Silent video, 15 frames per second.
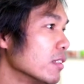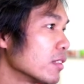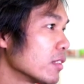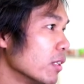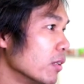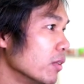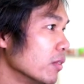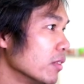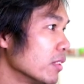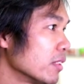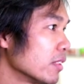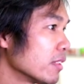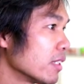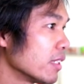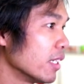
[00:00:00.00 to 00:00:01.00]
So
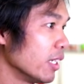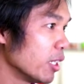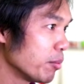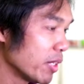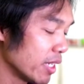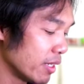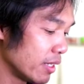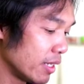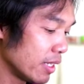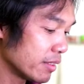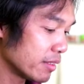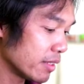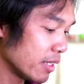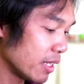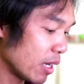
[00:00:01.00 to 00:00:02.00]
this is on the limit. Let's
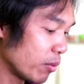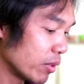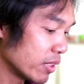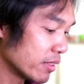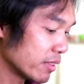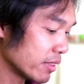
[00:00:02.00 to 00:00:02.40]
say I want